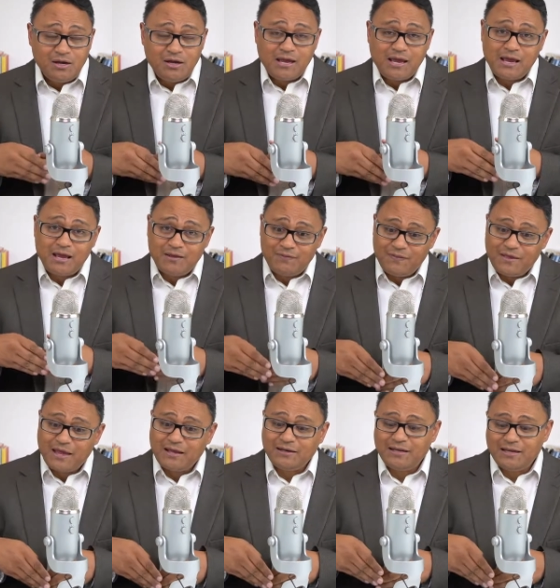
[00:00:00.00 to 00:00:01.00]
and
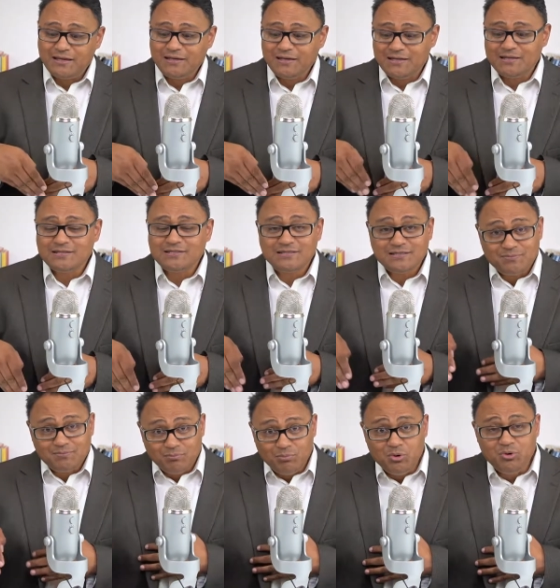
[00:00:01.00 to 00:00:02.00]
that it is
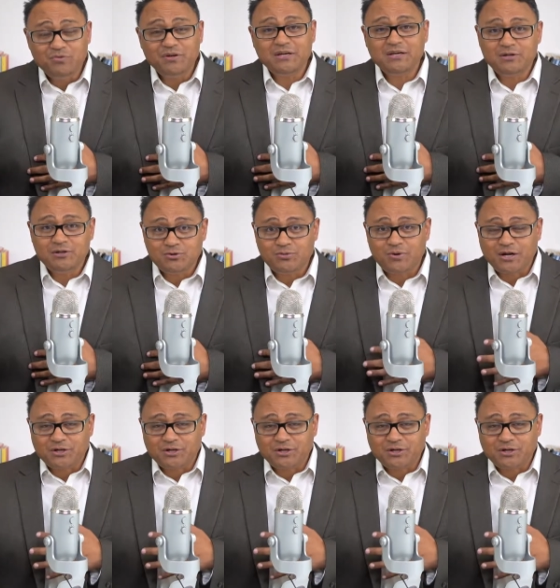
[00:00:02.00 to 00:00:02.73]
moving in a direction